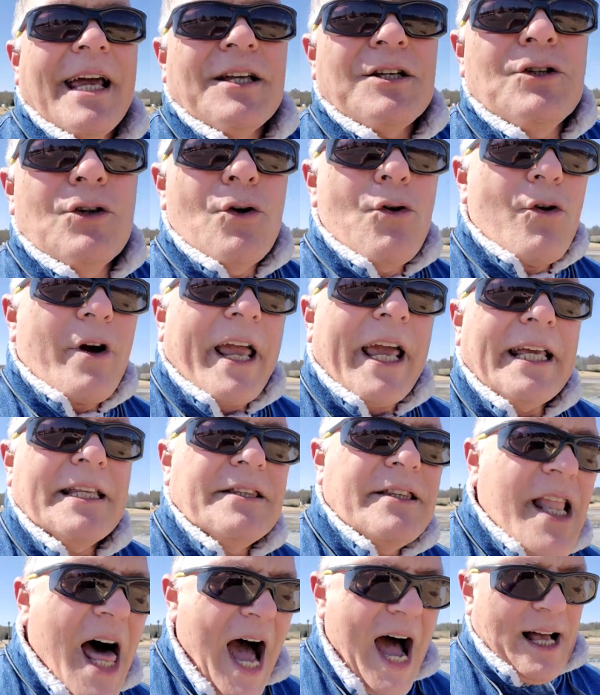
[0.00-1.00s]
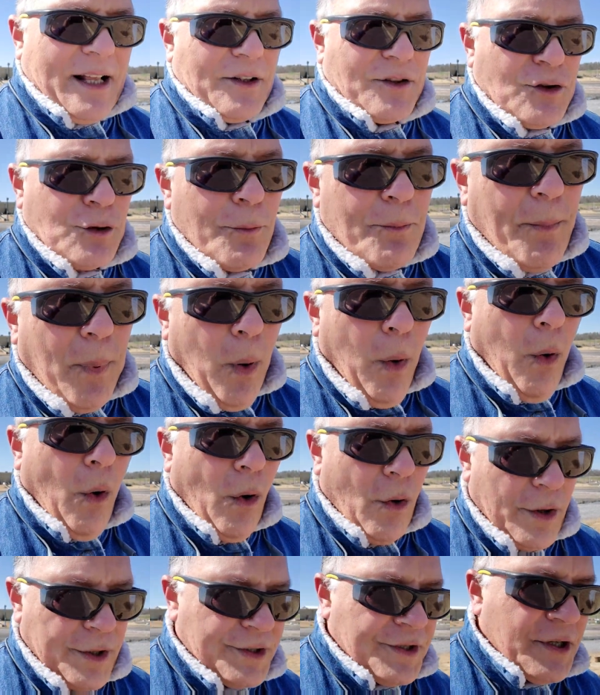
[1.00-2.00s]
You cannot
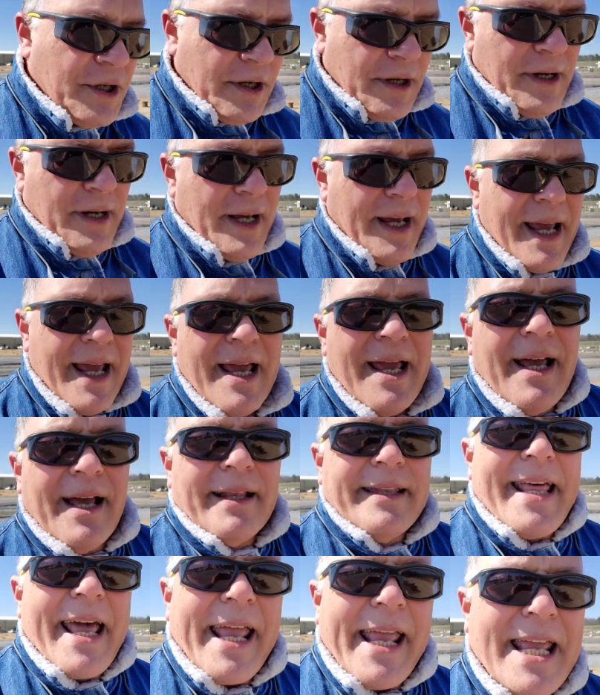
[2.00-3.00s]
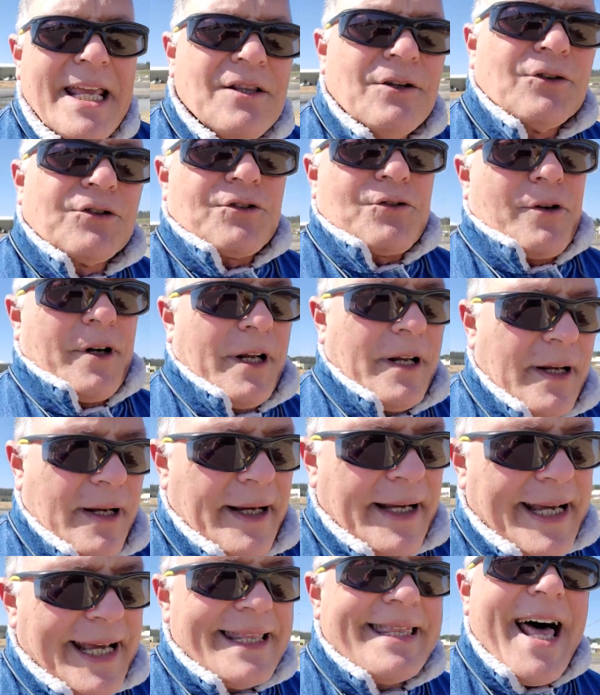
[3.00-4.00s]
support the industry,
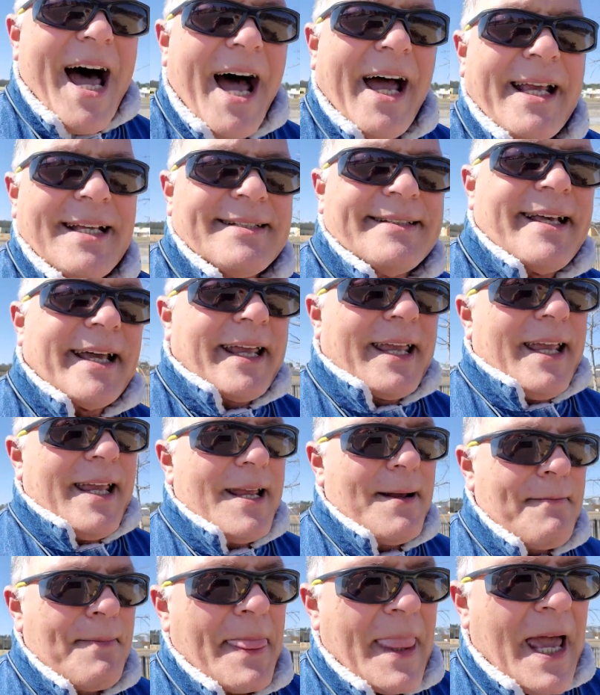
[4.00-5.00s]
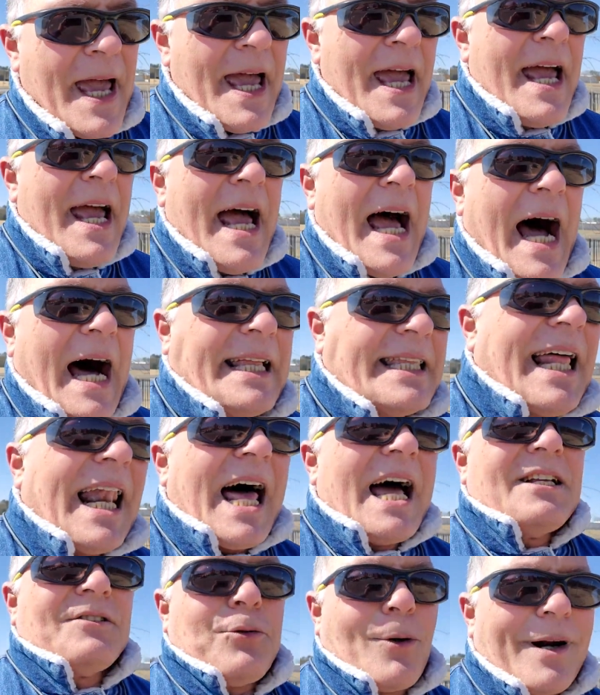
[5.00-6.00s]
and that is the key.
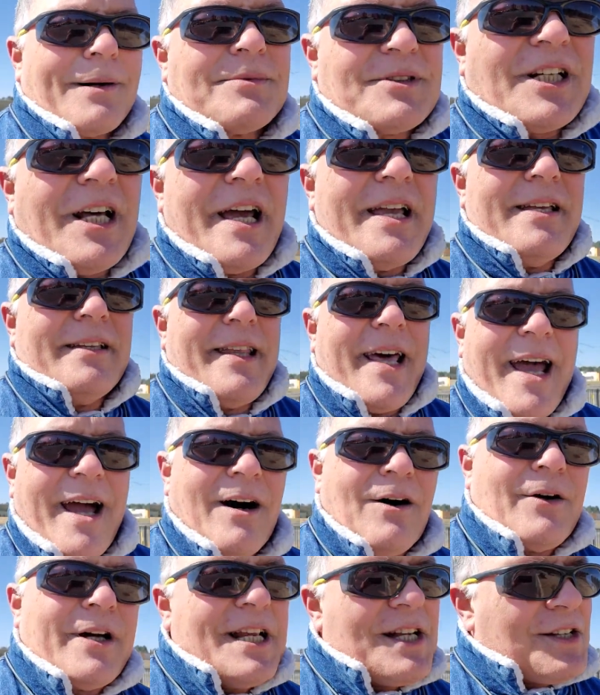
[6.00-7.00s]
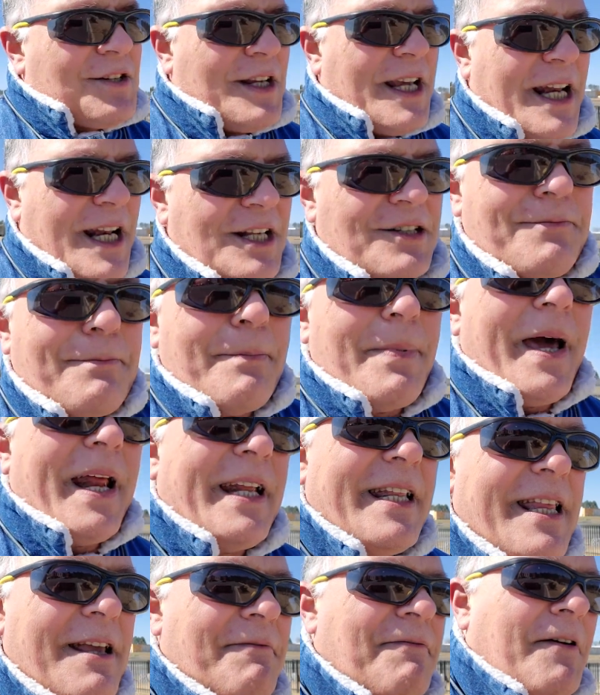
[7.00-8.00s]
Analyze what I'm saying now. It is
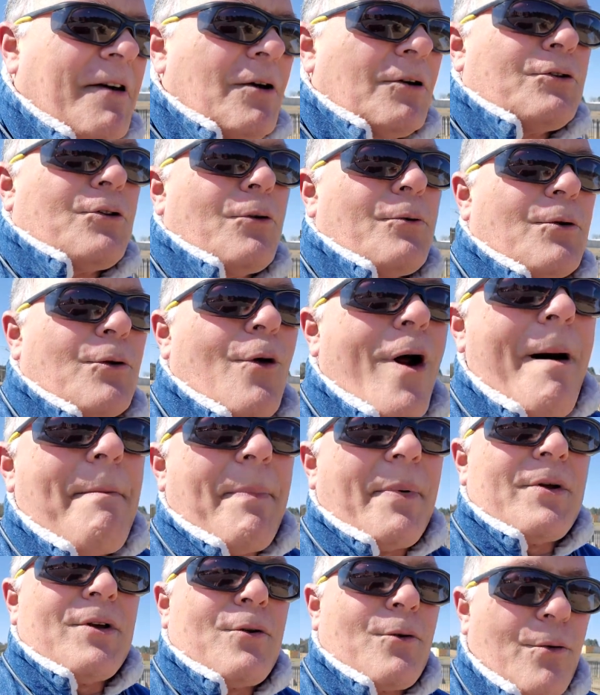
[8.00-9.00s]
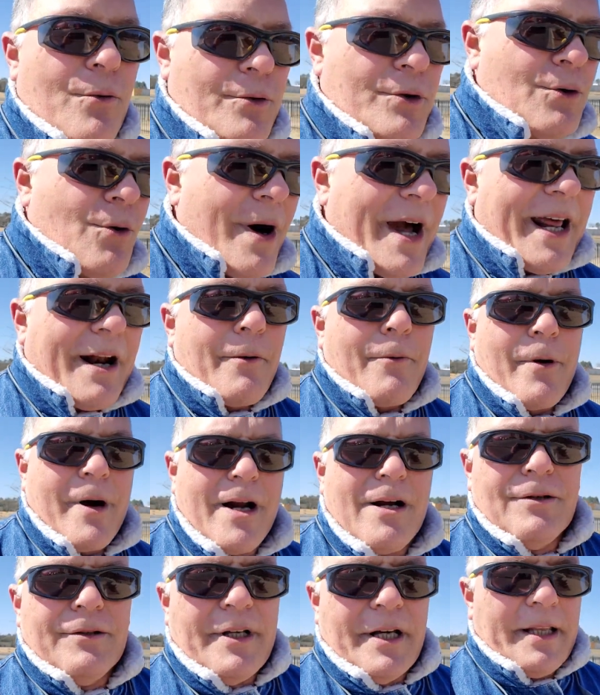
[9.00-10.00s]
very difficult to grab your head
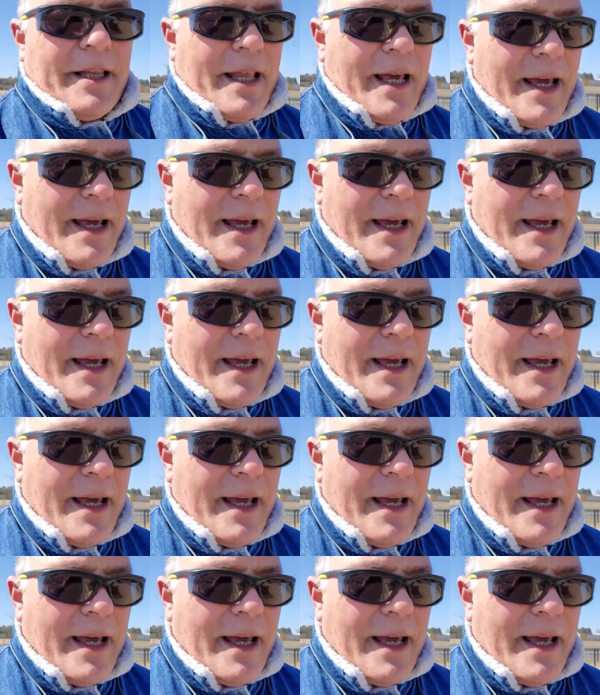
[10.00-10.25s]
around it.